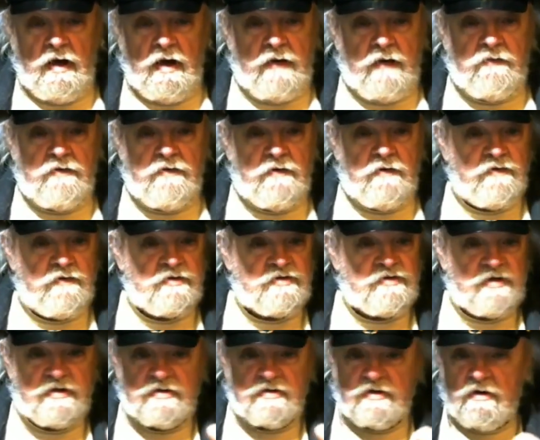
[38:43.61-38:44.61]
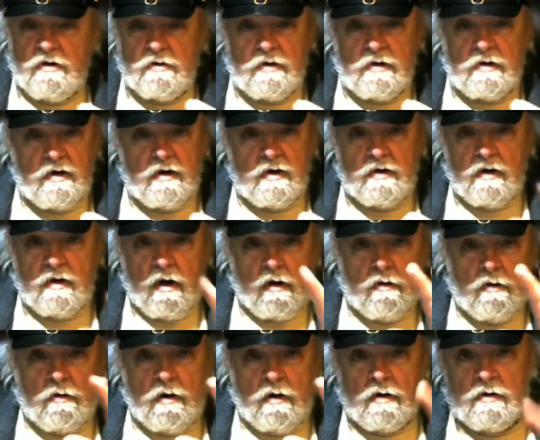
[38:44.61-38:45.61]
Even if it's just looking at
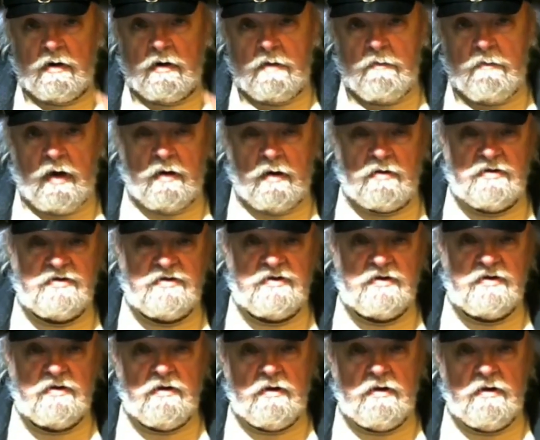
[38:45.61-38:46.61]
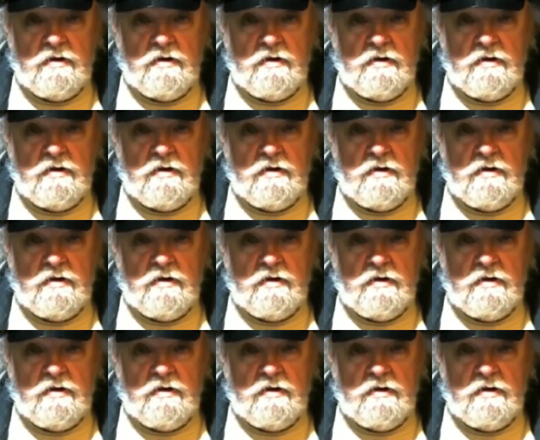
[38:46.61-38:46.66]
our ugly mugs,